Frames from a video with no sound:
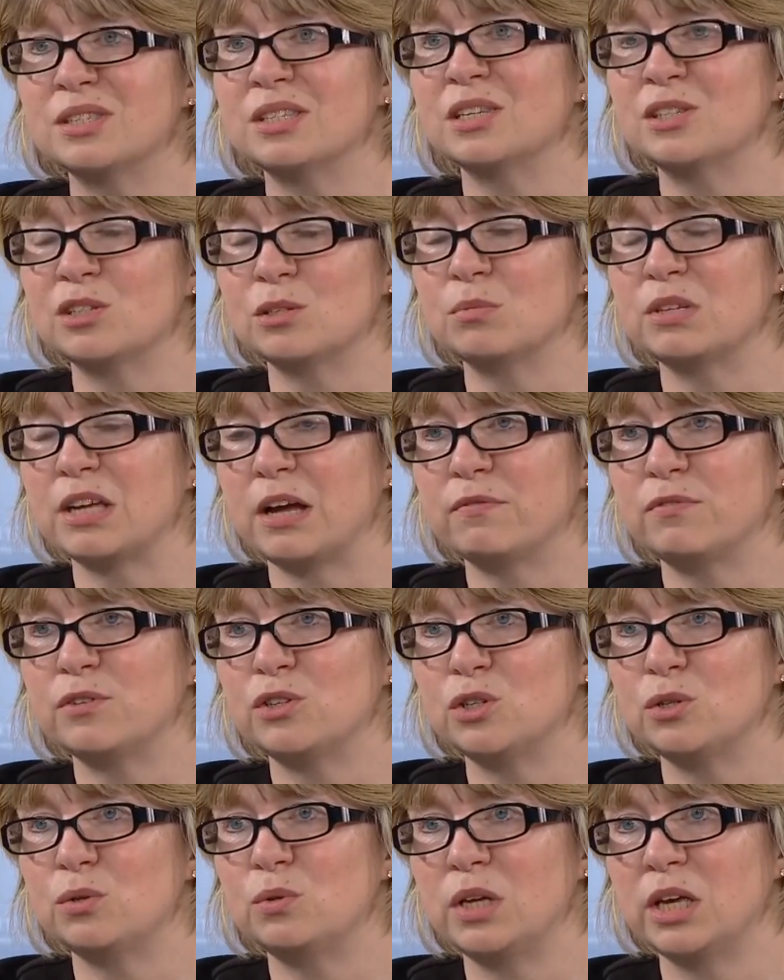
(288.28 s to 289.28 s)
a system down for
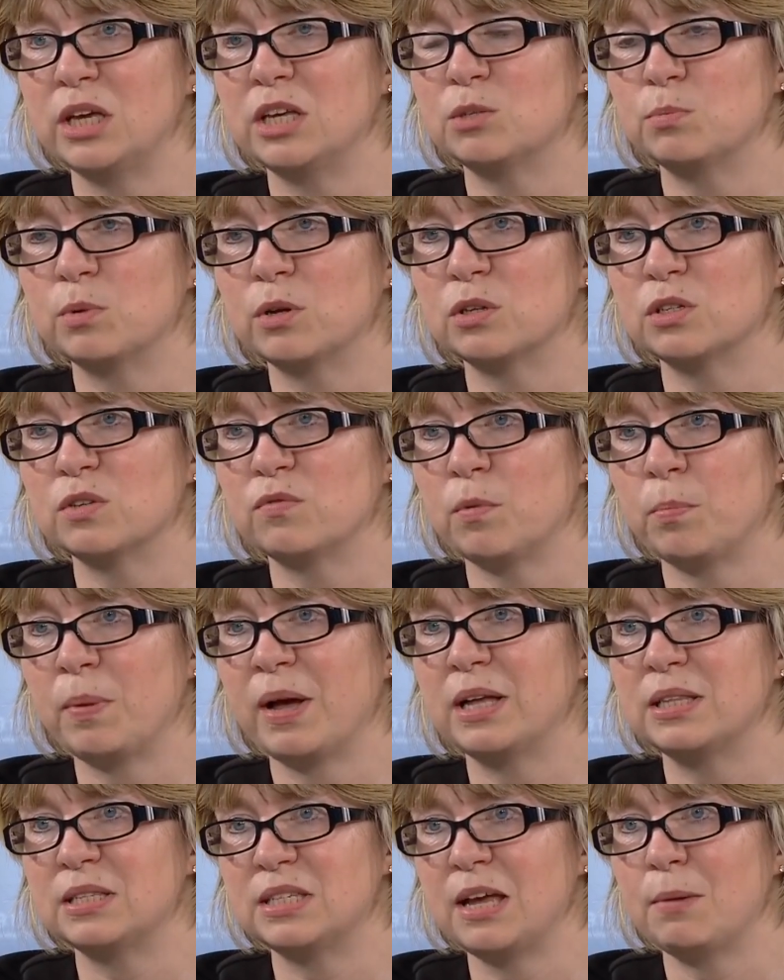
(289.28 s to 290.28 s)
2 years because of a
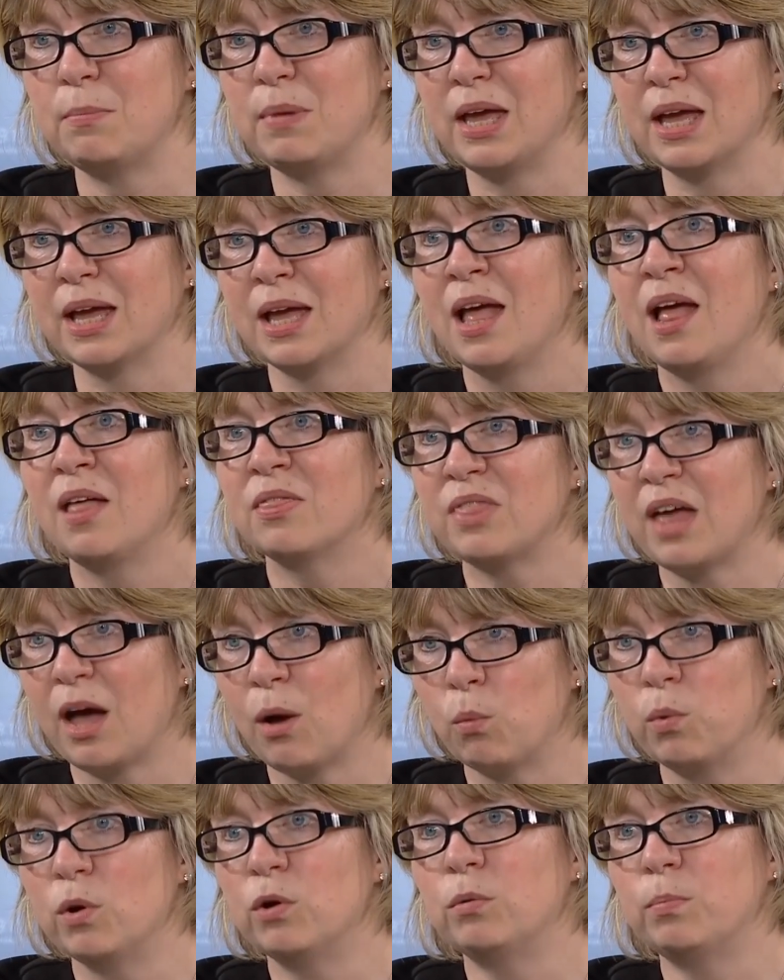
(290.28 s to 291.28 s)
pandemic,
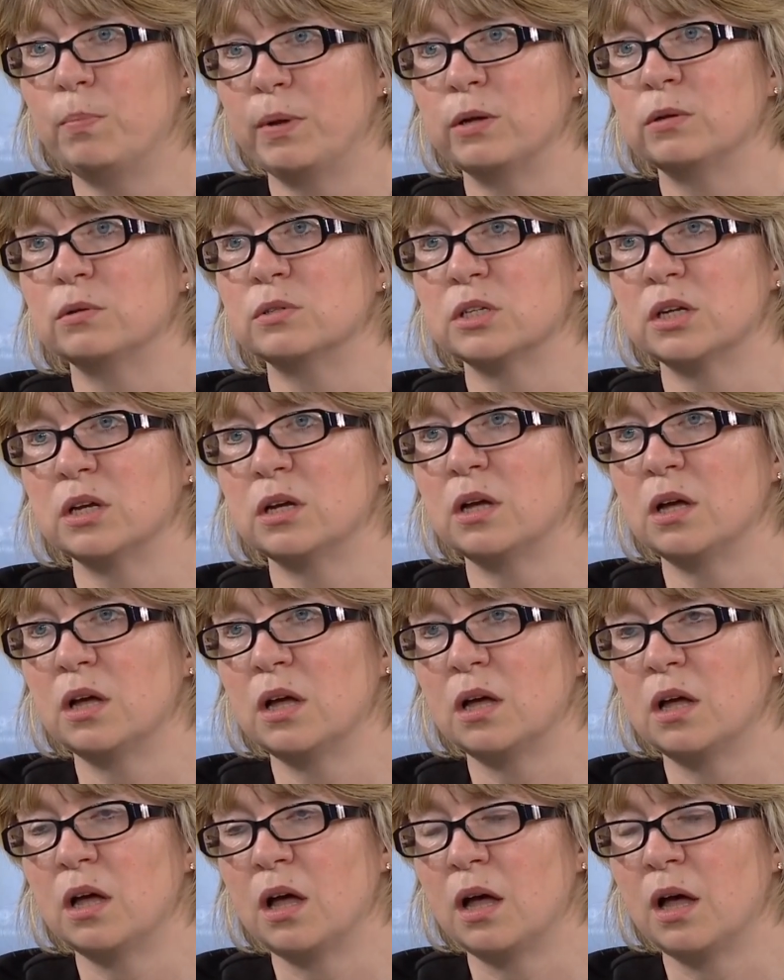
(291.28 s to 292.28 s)
that will build
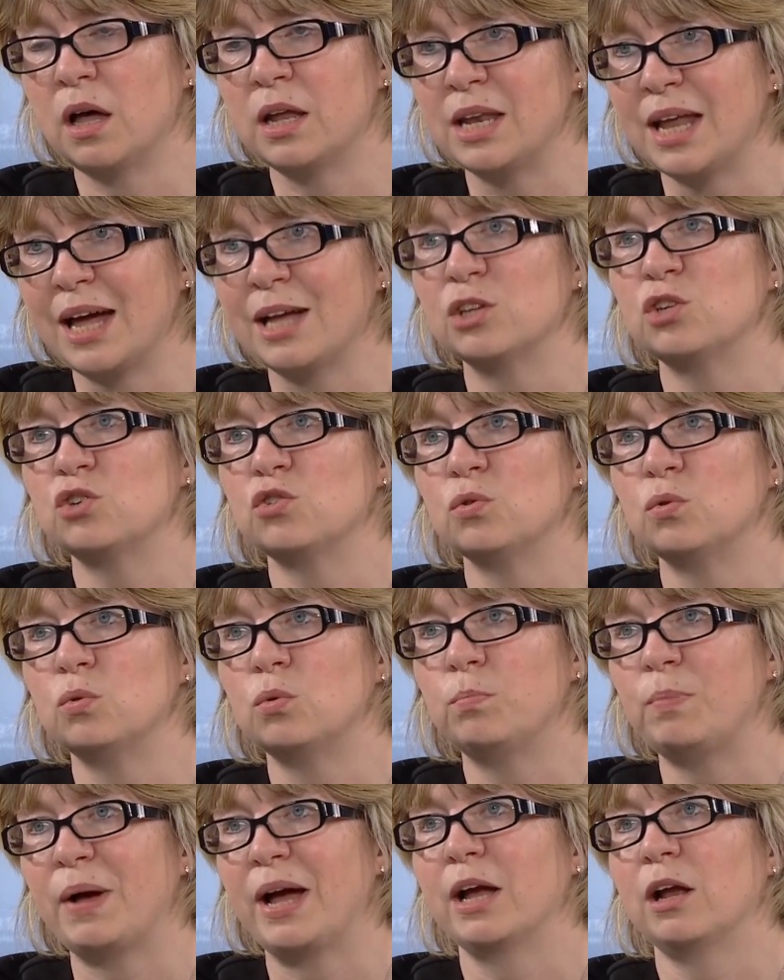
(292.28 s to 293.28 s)
a
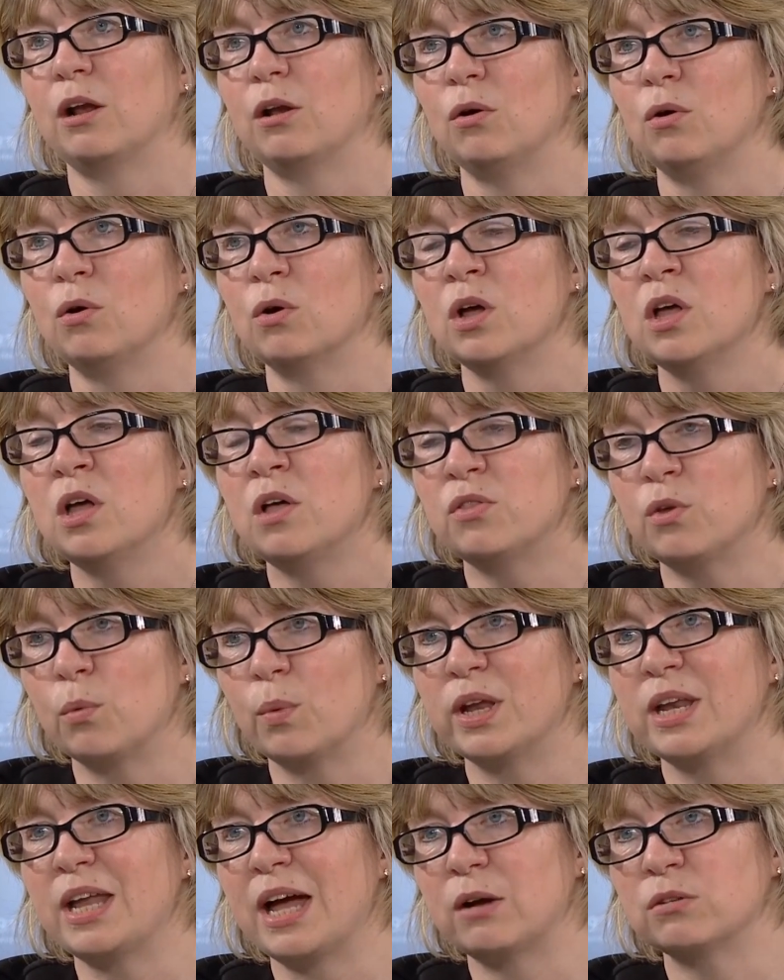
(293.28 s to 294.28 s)
natural backlog that
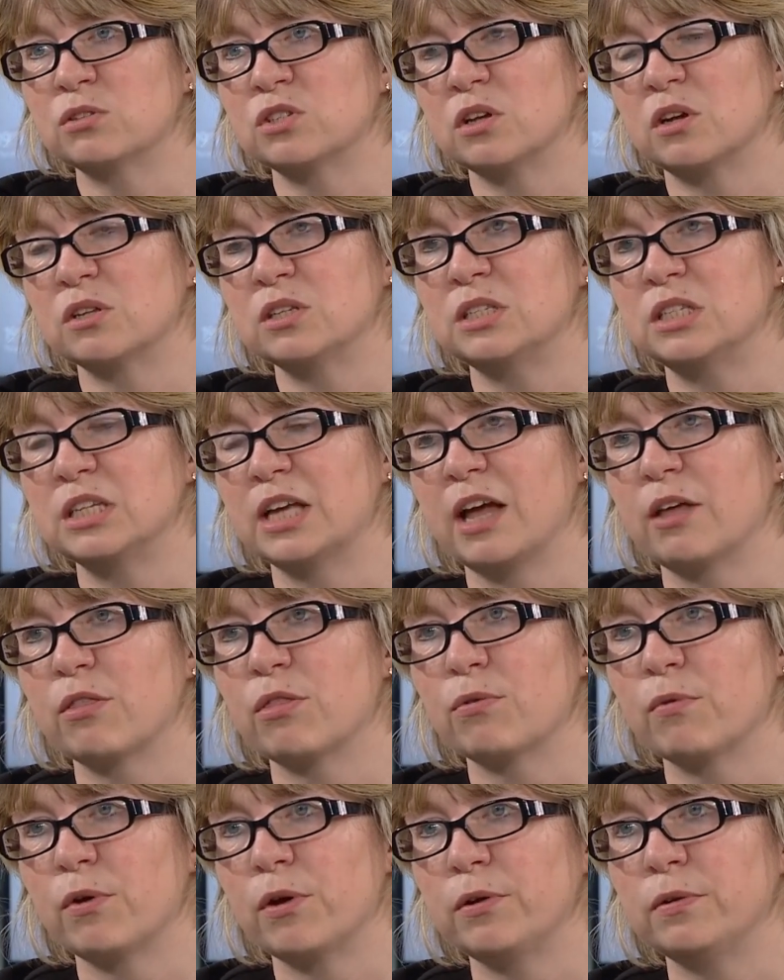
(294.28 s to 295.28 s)
we're now starting to get
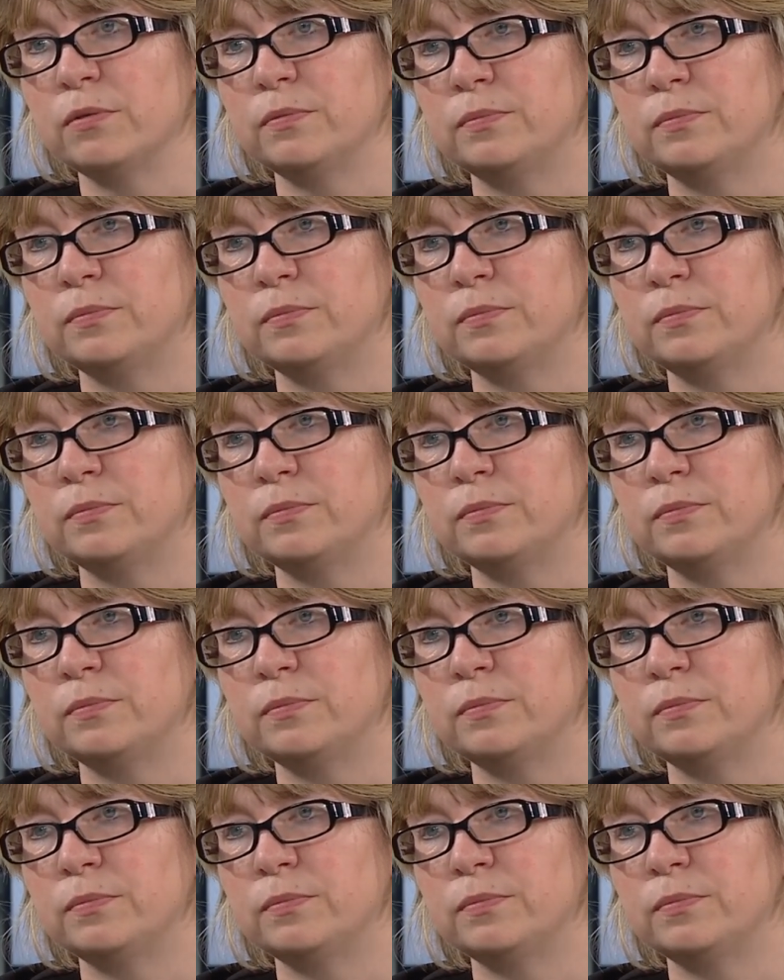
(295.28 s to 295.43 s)
through.